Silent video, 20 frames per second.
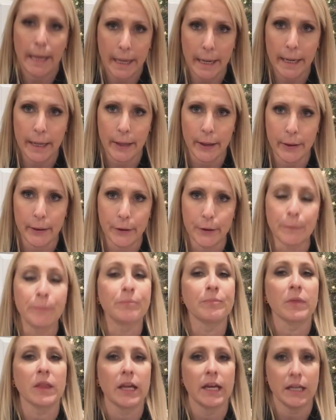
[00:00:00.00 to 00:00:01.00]

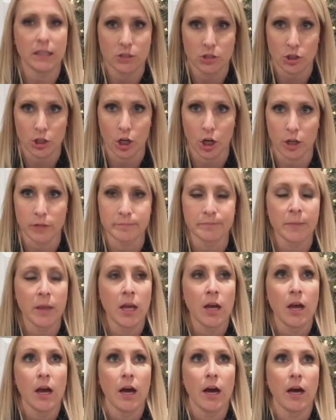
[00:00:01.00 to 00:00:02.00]
Instacart.
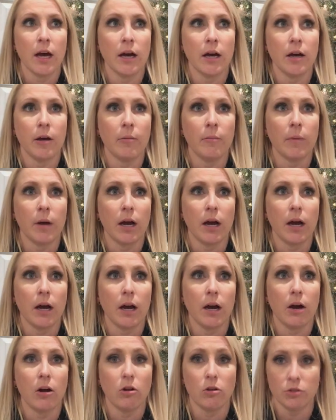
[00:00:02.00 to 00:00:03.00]

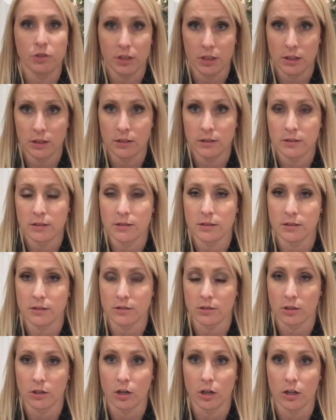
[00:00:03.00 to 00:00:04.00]
Aldi does
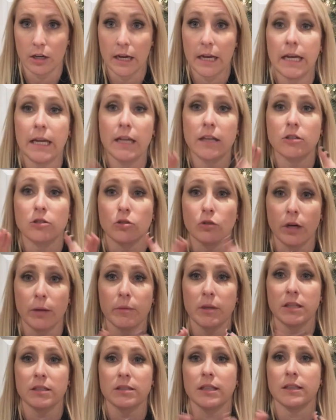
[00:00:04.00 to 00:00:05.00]
Instacart, and it is great
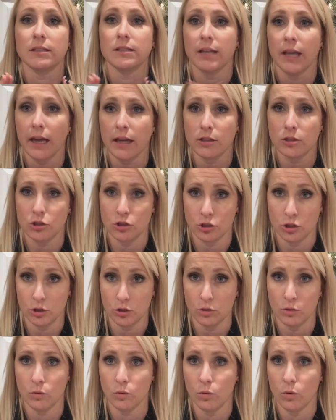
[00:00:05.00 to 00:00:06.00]
because they text
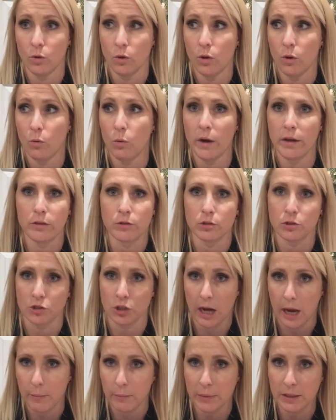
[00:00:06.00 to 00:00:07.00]
you while they're
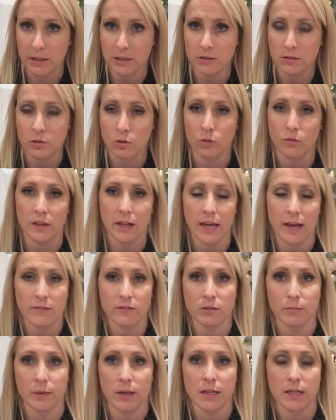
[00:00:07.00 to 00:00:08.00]
shopping. So if they have
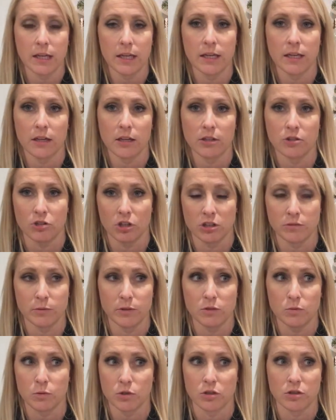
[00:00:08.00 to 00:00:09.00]
to make any
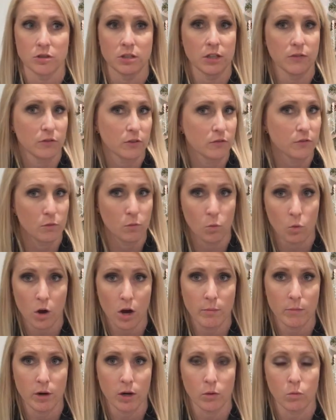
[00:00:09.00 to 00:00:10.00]
adjustments, which is different from
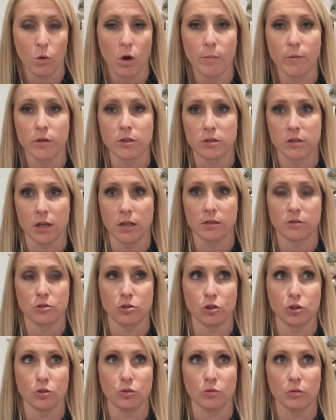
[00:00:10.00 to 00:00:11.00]
Walmart, Walmart does
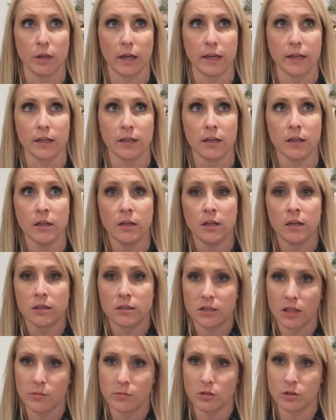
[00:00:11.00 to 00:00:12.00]
do like
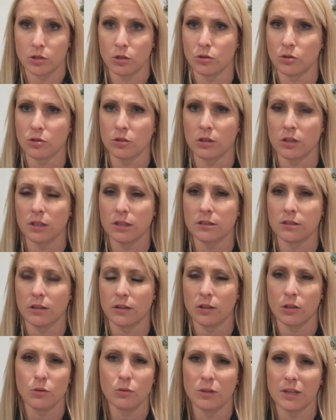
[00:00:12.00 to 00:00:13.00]
substitution lists
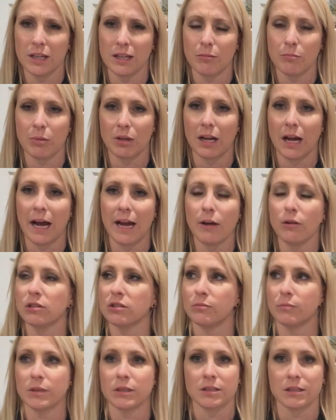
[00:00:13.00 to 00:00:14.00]
that you get, but I
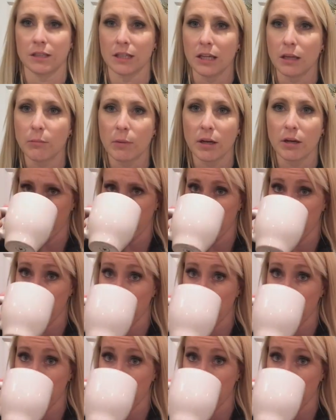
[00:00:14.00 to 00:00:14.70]
always miss the email.